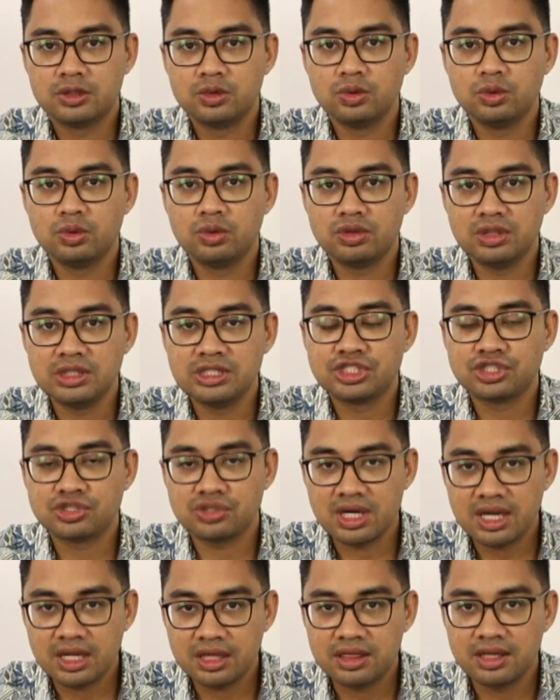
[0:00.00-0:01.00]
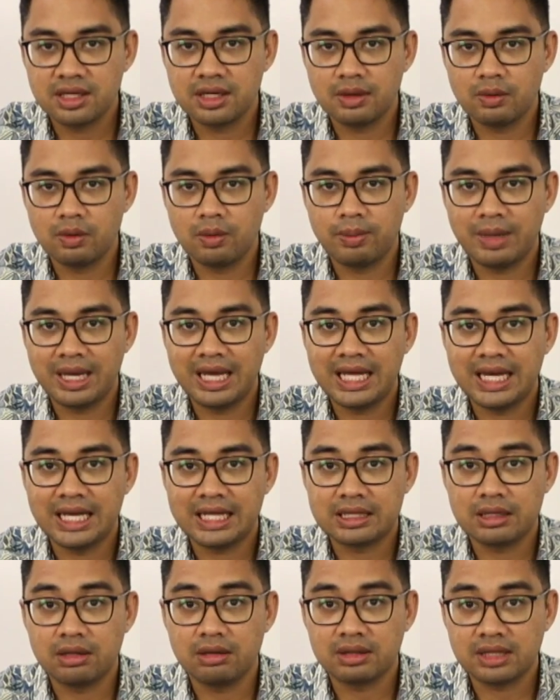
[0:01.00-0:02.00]
to re strengthen our
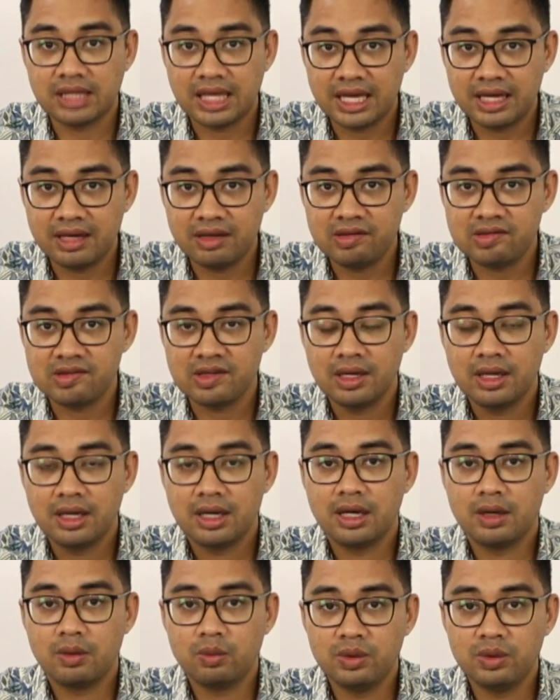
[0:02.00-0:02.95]
bilateral ties uh,